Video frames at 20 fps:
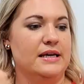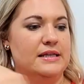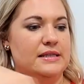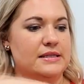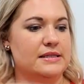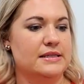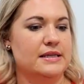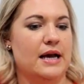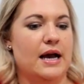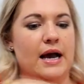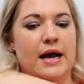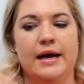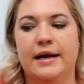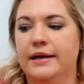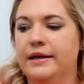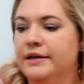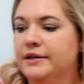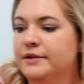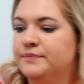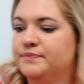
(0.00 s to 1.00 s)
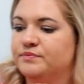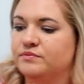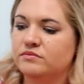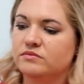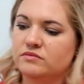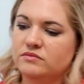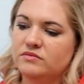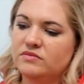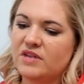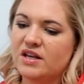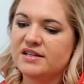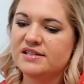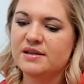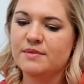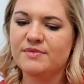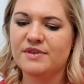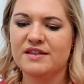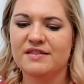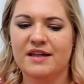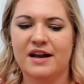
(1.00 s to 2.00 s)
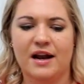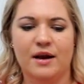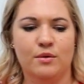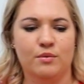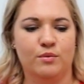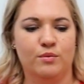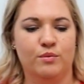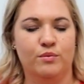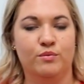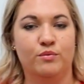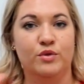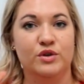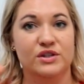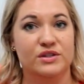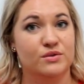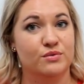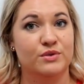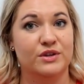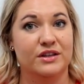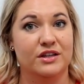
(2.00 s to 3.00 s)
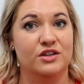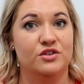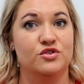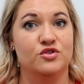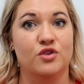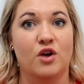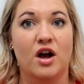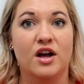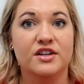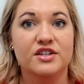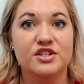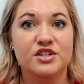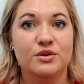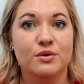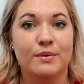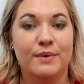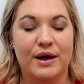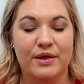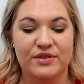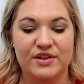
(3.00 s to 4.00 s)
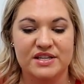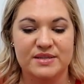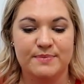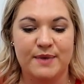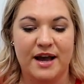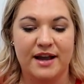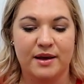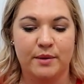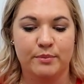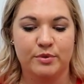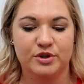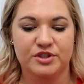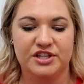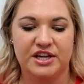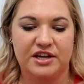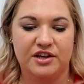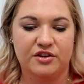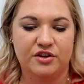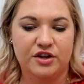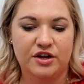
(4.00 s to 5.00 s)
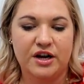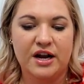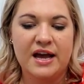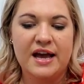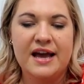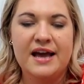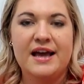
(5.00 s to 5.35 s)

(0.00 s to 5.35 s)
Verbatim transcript: inside, something that I was really drawn to about this bag in particular